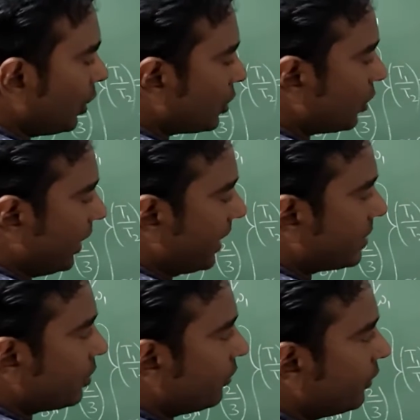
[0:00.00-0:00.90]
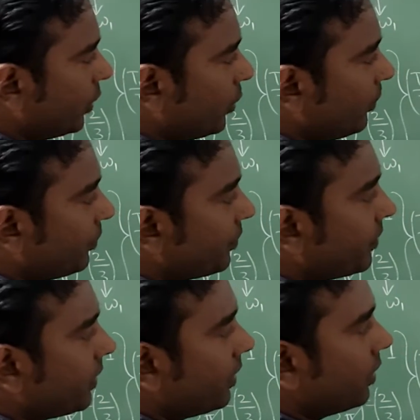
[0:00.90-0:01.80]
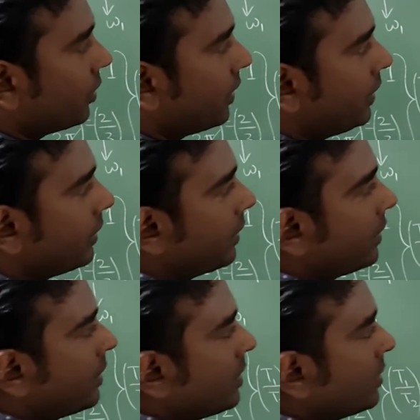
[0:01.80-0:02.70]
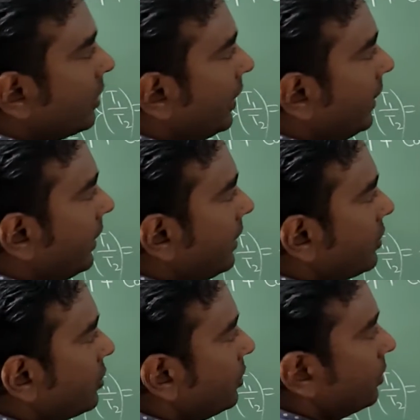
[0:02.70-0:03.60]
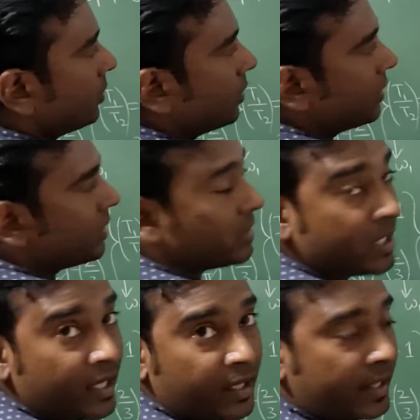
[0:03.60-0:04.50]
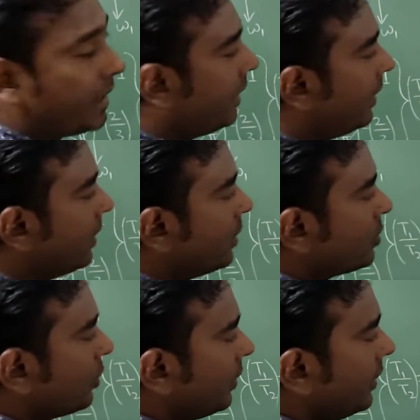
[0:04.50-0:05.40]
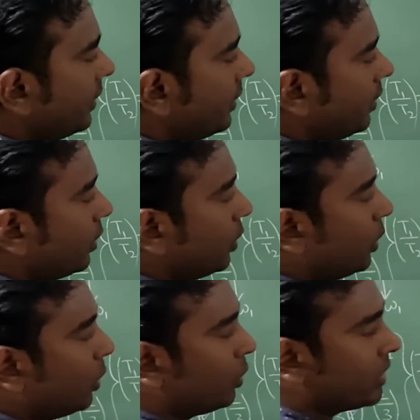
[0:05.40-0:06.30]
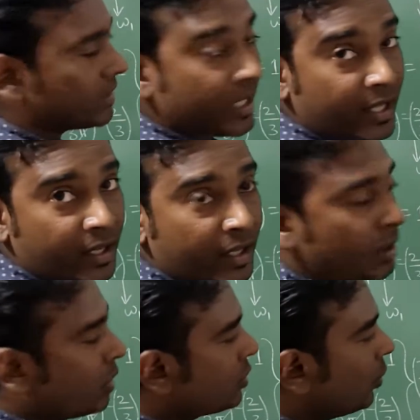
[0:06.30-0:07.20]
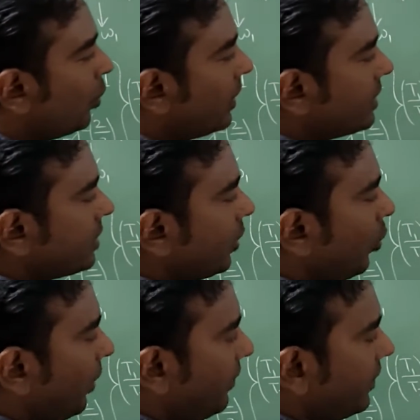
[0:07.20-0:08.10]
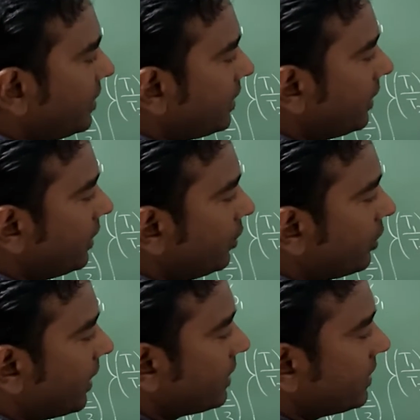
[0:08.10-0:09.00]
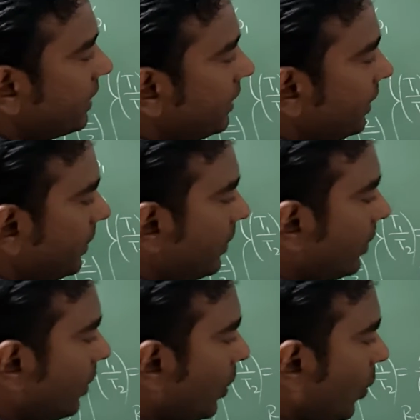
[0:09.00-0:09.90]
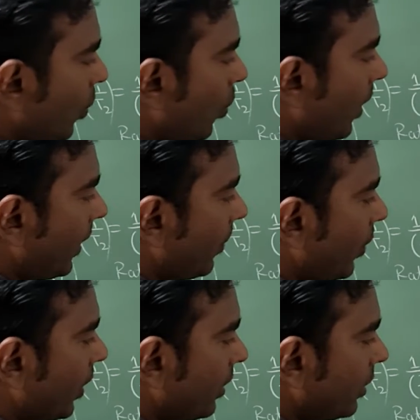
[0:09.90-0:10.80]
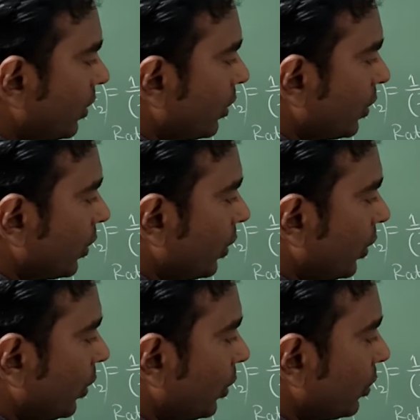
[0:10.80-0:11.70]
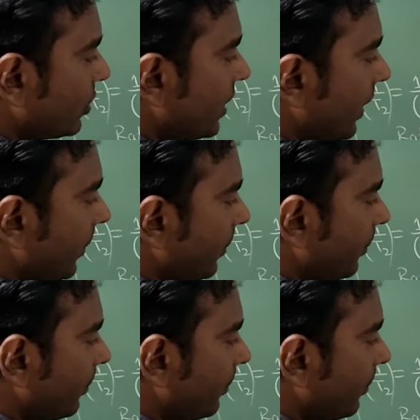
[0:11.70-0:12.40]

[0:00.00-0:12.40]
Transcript: So x of 2. Okay, so e raised to jk. So here 2 is there. So what is the coefficient? You can see 1 upon 2j.